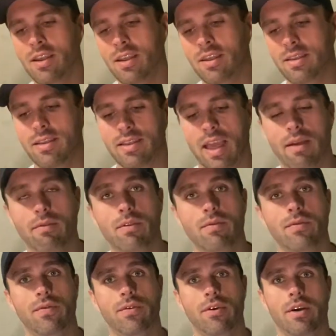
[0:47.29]

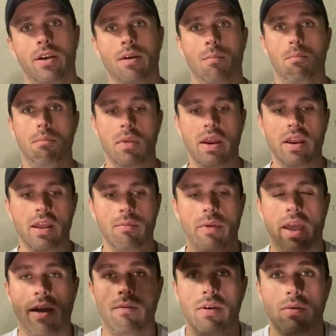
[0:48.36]
7-foot medium
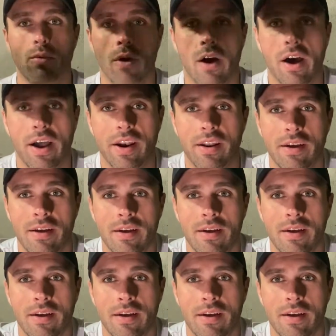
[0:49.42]
heavy rod.